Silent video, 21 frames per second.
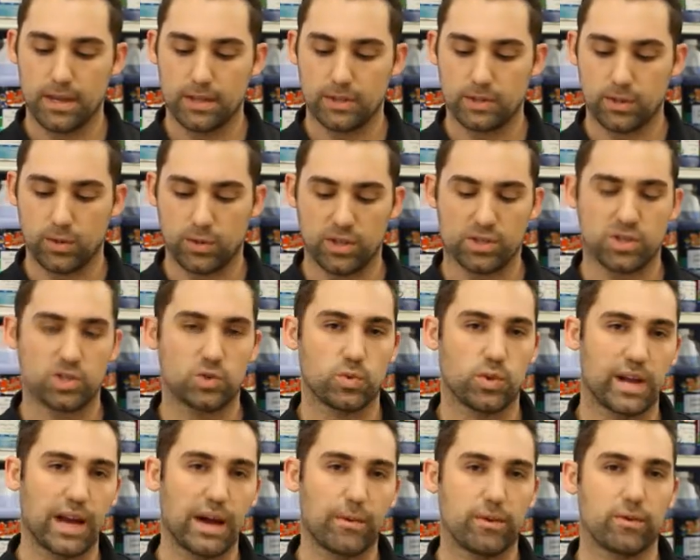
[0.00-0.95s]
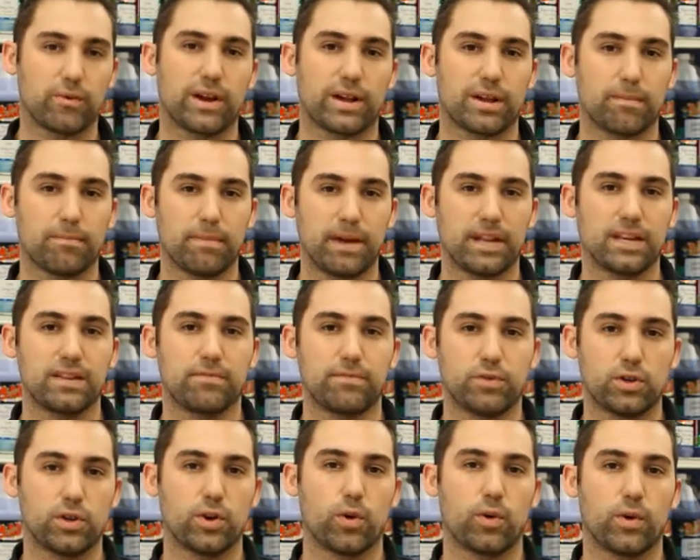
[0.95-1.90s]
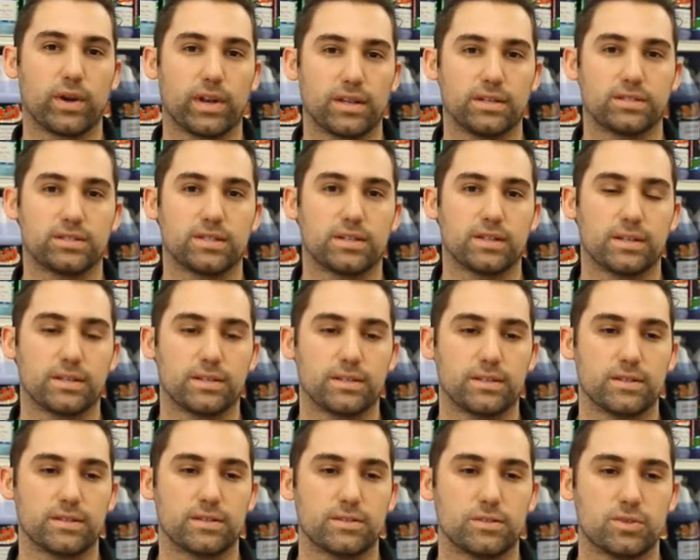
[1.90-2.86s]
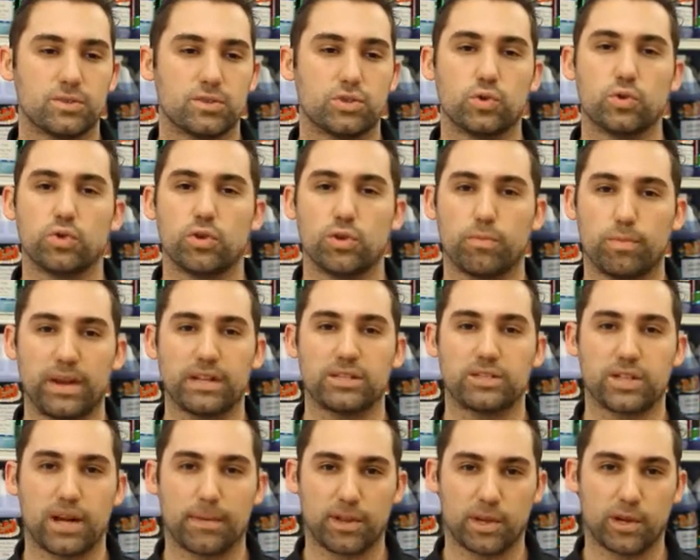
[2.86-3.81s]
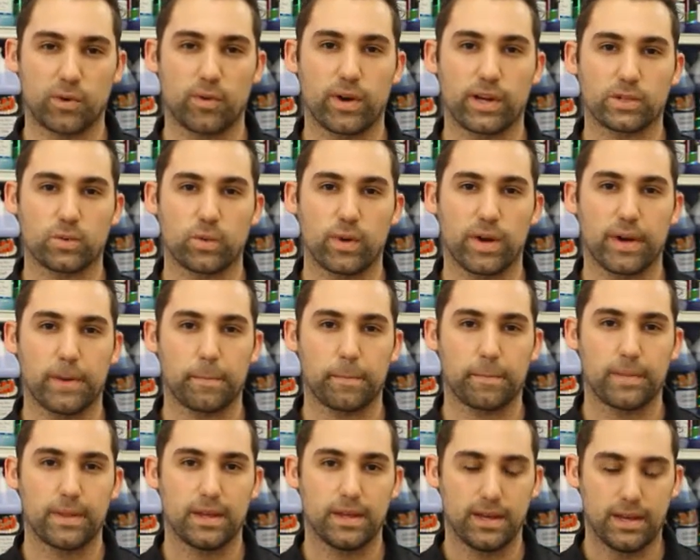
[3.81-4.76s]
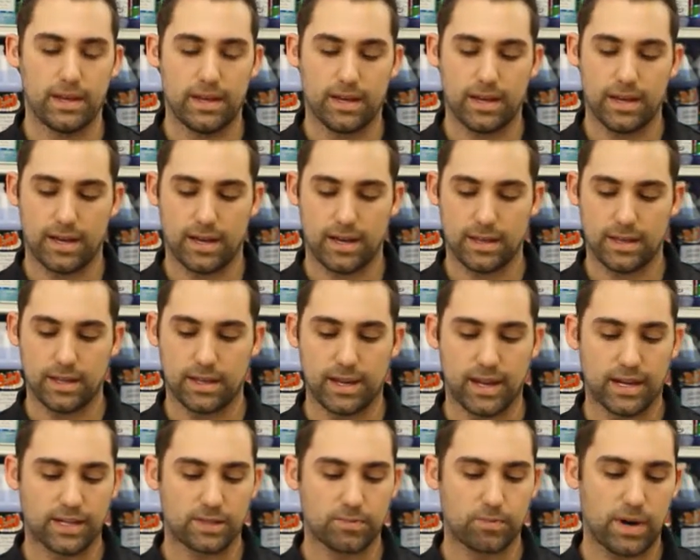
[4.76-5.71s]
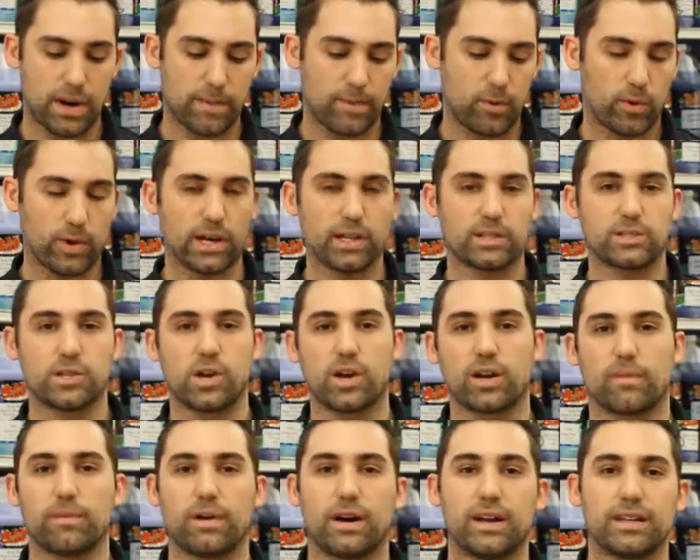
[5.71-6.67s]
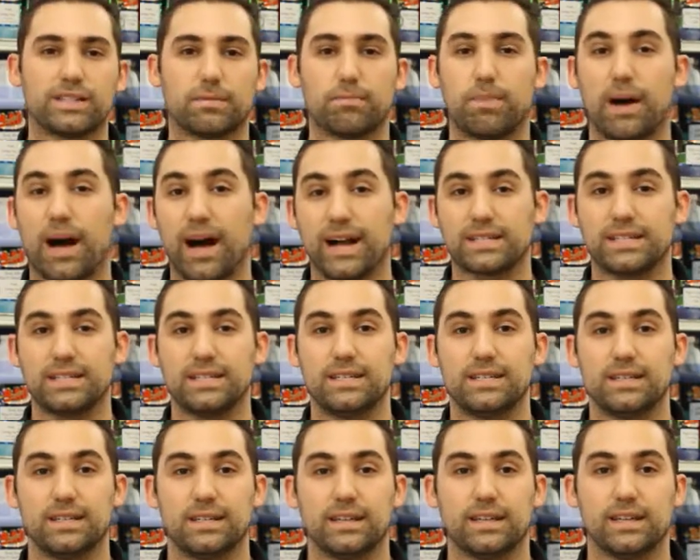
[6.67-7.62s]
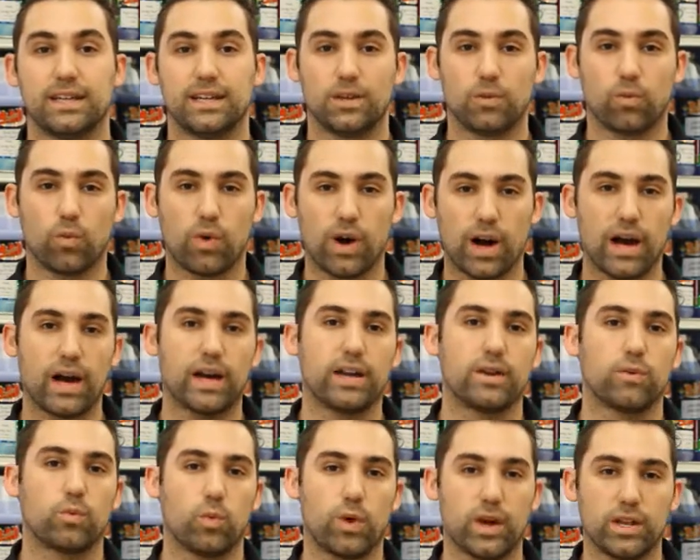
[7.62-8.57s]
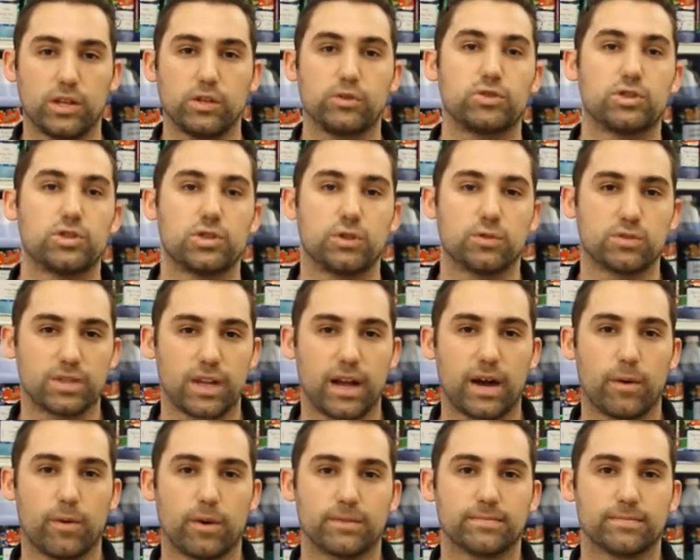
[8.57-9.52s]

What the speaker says: So this is what I would recommend if you're going into do your paint job the correct way. The next primer we're going to talk about is epoxy and why and when you should use that one.